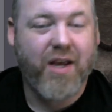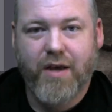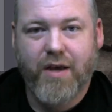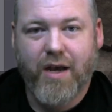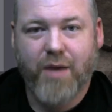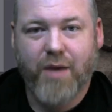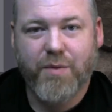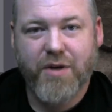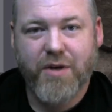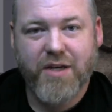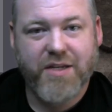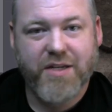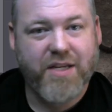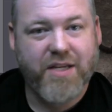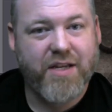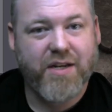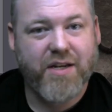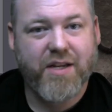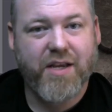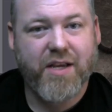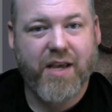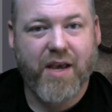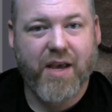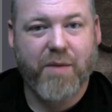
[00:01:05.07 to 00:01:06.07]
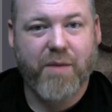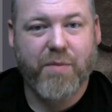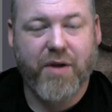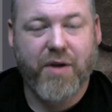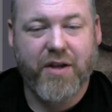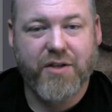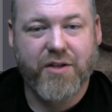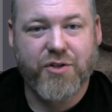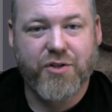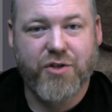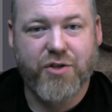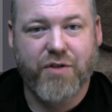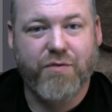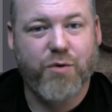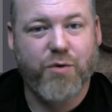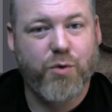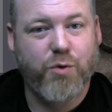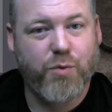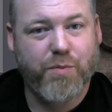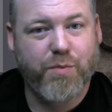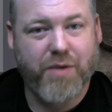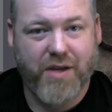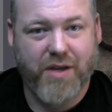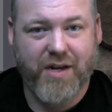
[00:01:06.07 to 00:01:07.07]
How many D&D campaigns have
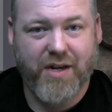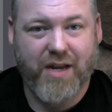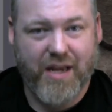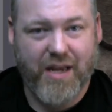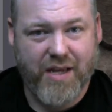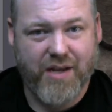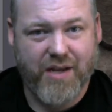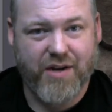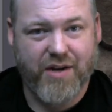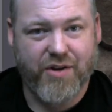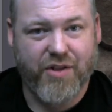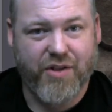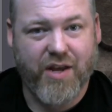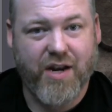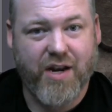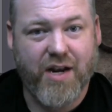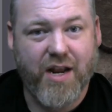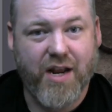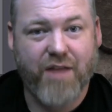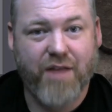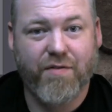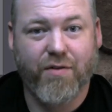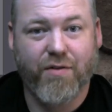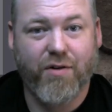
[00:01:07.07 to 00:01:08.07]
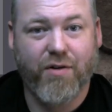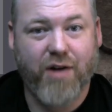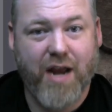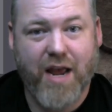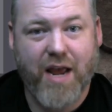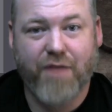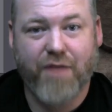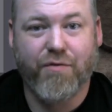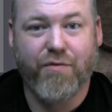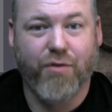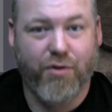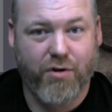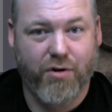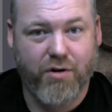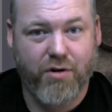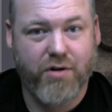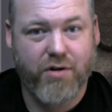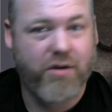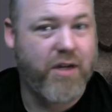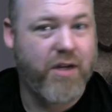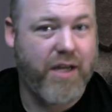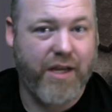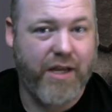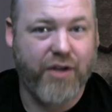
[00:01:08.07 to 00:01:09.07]
you been in that never ever
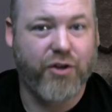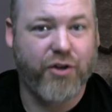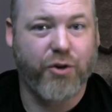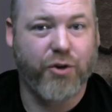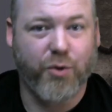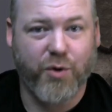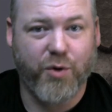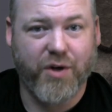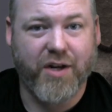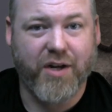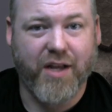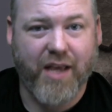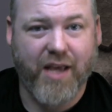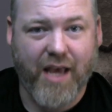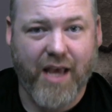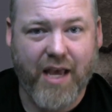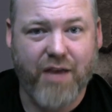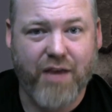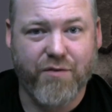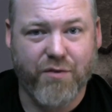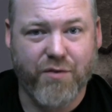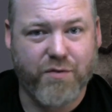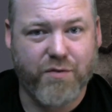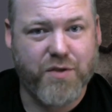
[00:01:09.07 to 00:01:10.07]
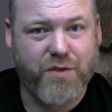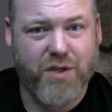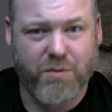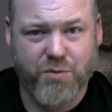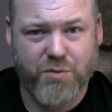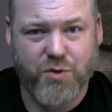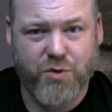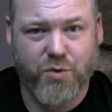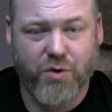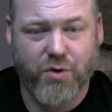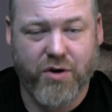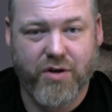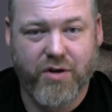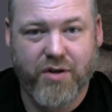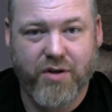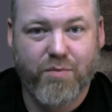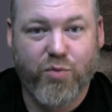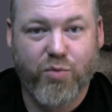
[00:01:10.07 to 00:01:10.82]
included a cave of some sort?